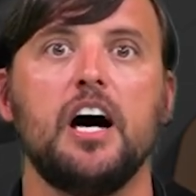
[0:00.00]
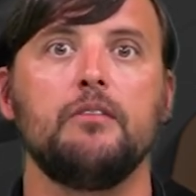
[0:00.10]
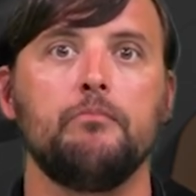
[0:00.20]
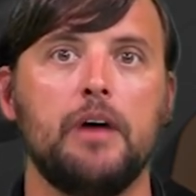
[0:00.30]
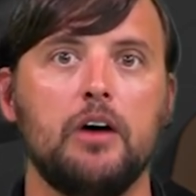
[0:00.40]

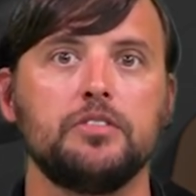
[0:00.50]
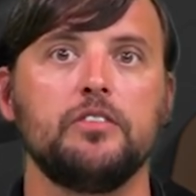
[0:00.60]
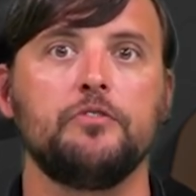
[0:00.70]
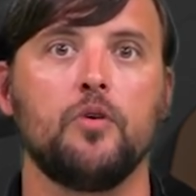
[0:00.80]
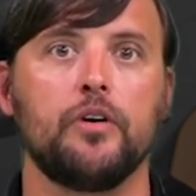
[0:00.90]
on
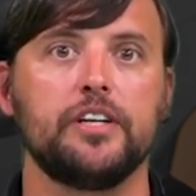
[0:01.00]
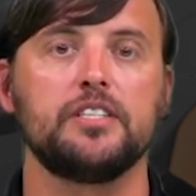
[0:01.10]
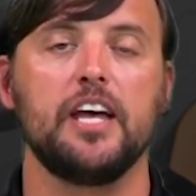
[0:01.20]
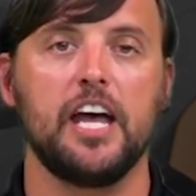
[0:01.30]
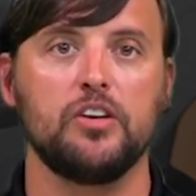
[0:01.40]
mountain
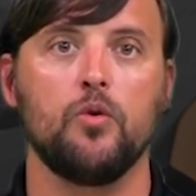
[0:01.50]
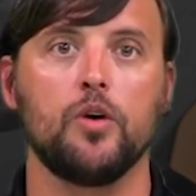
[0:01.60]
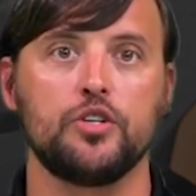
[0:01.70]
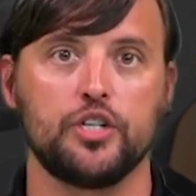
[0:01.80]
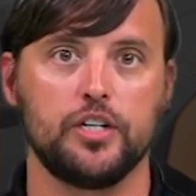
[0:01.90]
forests and
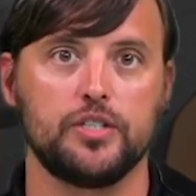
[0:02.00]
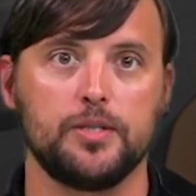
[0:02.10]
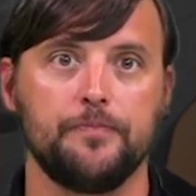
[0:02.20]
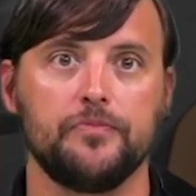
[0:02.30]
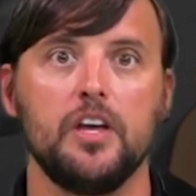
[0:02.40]
orchards.